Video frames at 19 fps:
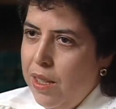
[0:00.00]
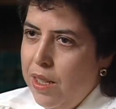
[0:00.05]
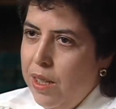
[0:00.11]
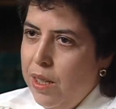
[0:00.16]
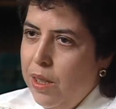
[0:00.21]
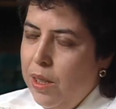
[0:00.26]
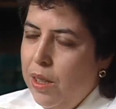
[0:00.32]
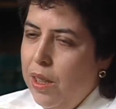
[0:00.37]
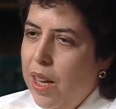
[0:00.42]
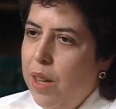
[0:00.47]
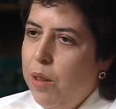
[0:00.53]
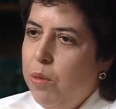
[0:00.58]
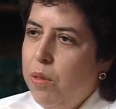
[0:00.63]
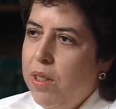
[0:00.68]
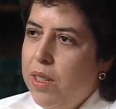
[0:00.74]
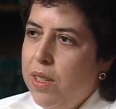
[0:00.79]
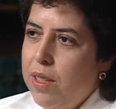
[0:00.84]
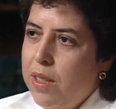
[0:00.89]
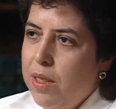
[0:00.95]
Till I
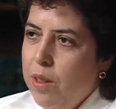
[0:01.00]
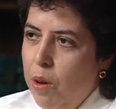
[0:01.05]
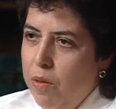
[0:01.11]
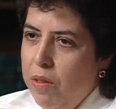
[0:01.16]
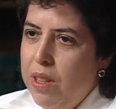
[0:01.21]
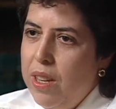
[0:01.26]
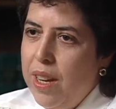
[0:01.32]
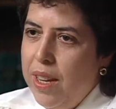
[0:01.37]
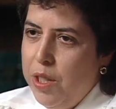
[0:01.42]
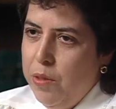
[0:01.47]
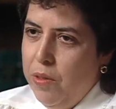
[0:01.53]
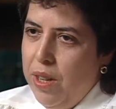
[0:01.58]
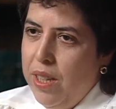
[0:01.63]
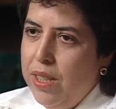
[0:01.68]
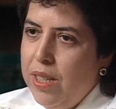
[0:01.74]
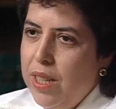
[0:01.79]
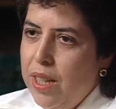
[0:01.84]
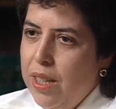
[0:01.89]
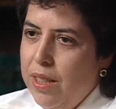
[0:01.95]
was over the age of
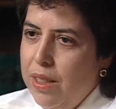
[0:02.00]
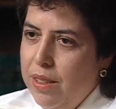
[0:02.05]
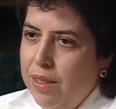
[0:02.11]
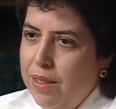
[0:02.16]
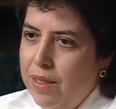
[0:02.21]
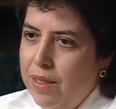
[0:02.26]
18.